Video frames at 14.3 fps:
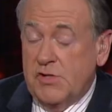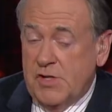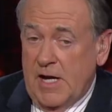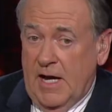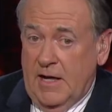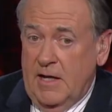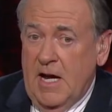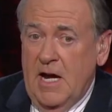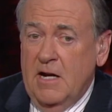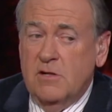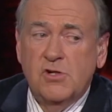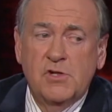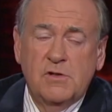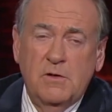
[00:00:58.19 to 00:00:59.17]
to say.
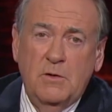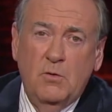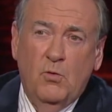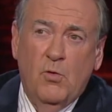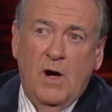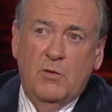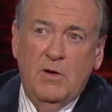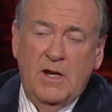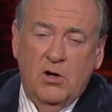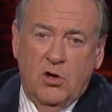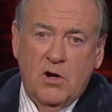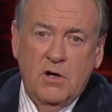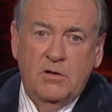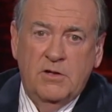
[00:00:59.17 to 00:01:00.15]
Here's what we
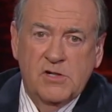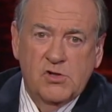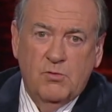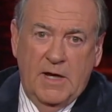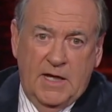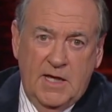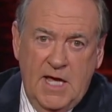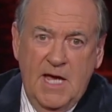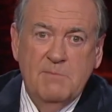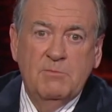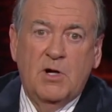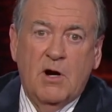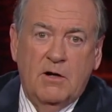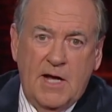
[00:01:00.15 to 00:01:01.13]
learned this week.
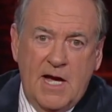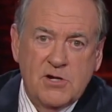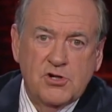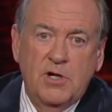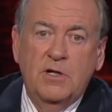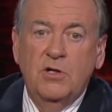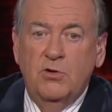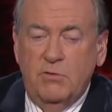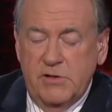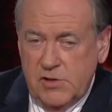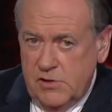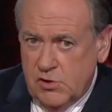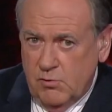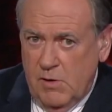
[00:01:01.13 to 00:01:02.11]
Kim Kardashian, who
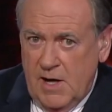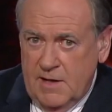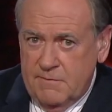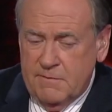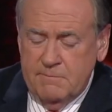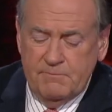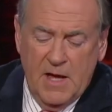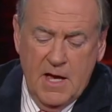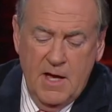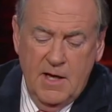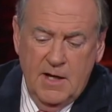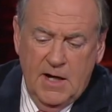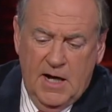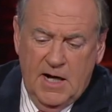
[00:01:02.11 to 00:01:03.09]
is his wife,
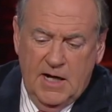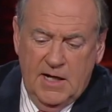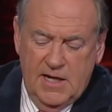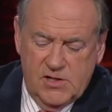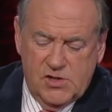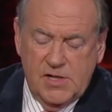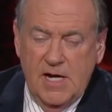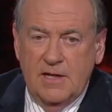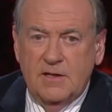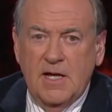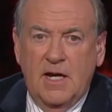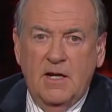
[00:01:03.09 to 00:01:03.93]
has said